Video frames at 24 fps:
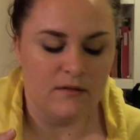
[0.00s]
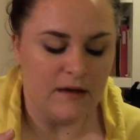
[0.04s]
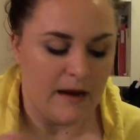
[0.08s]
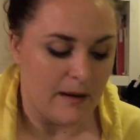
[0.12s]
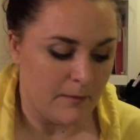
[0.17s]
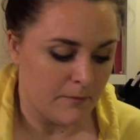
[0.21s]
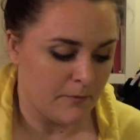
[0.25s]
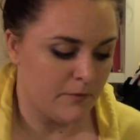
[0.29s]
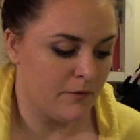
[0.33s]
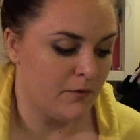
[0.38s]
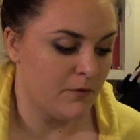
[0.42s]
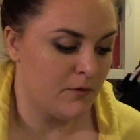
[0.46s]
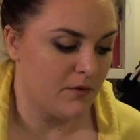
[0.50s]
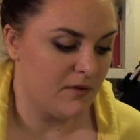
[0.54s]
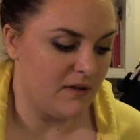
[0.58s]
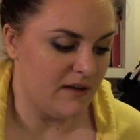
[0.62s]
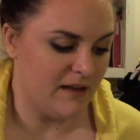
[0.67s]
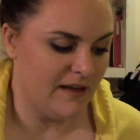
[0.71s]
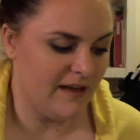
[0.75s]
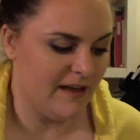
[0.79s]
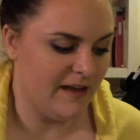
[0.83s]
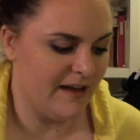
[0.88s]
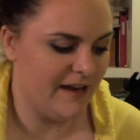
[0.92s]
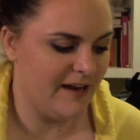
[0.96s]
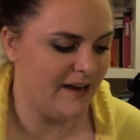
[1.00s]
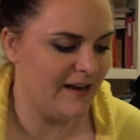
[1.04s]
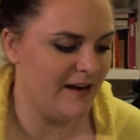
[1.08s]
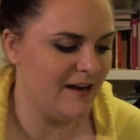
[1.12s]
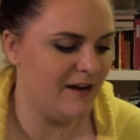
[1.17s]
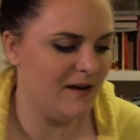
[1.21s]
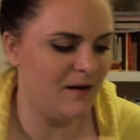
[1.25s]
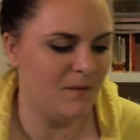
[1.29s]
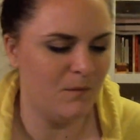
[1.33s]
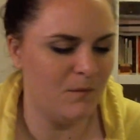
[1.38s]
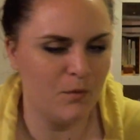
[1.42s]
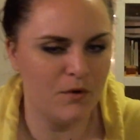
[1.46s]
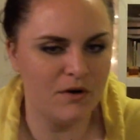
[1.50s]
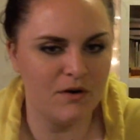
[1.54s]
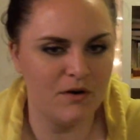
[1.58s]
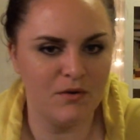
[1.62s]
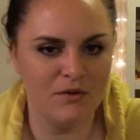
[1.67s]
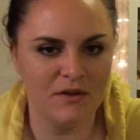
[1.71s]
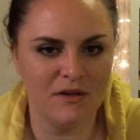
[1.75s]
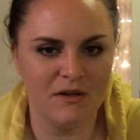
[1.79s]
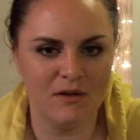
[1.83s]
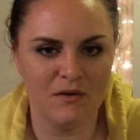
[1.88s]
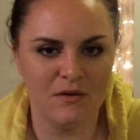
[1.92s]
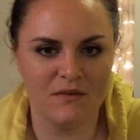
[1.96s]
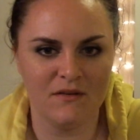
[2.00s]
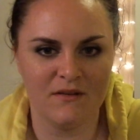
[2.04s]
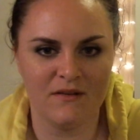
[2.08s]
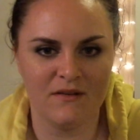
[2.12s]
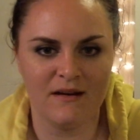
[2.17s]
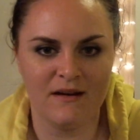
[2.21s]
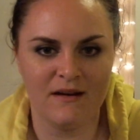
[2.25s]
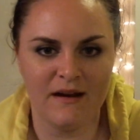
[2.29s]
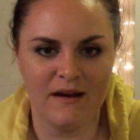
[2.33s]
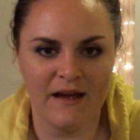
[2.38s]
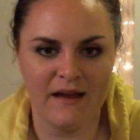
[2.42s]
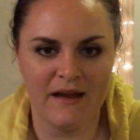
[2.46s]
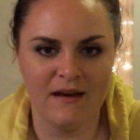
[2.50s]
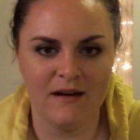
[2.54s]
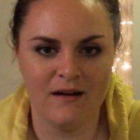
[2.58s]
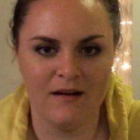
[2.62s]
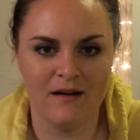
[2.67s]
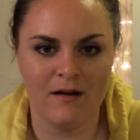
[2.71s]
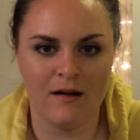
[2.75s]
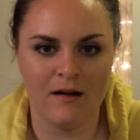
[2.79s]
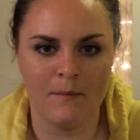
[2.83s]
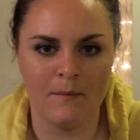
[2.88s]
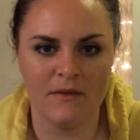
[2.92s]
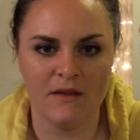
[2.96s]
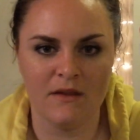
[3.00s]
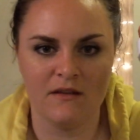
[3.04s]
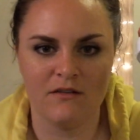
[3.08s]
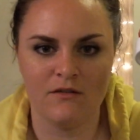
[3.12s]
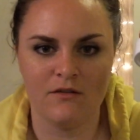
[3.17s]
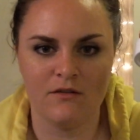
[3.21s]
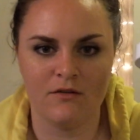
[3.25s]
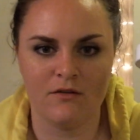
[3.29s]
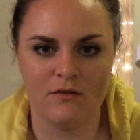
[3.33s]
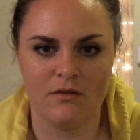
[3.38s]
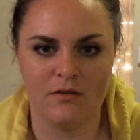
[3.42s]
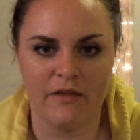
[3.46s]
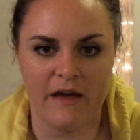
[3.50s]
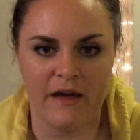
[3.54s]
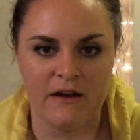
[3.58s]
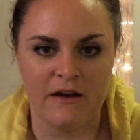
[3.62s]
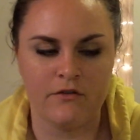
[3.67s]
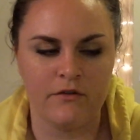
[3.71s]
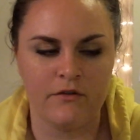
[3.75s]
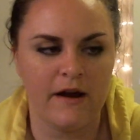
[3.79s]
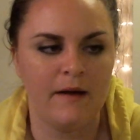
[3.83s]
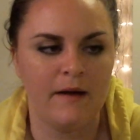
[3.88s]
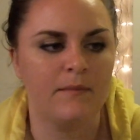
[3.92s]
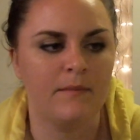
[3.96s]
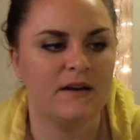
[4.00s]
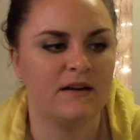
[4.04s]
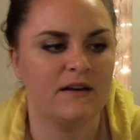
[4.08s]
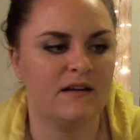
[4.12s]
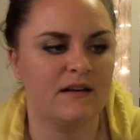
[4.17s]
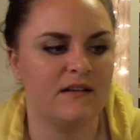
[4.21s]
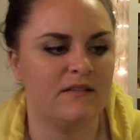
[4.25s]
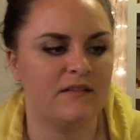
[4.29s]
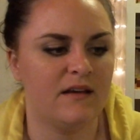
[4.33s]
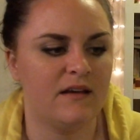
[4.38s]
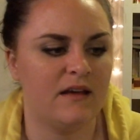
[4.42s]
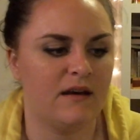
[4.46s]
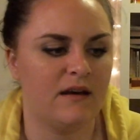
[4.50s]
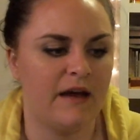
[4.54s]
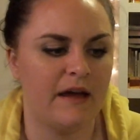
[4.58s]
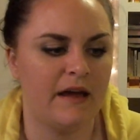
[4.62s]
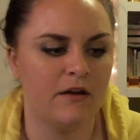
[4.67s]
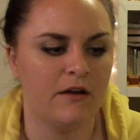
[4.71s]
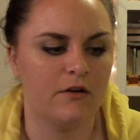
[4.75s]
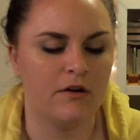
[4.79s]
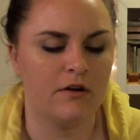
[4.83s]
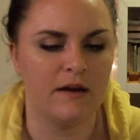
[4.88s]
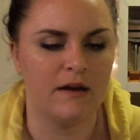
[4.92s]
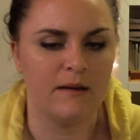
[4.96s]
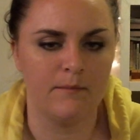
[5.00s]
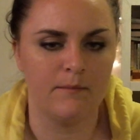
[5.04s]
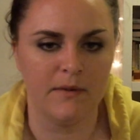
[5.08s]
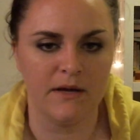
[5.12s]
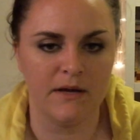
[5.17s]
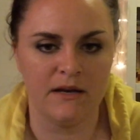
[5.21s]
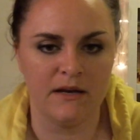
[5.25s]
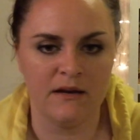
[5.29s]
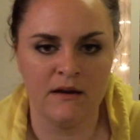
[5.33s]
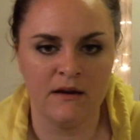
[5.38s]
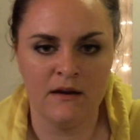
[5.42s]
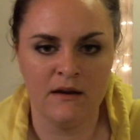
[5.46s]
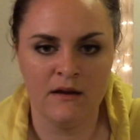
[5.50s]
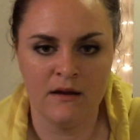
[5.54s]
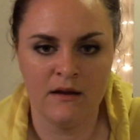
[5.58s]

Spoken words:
absolutely would only use this at night unless you're that dry, but it does say night cream, but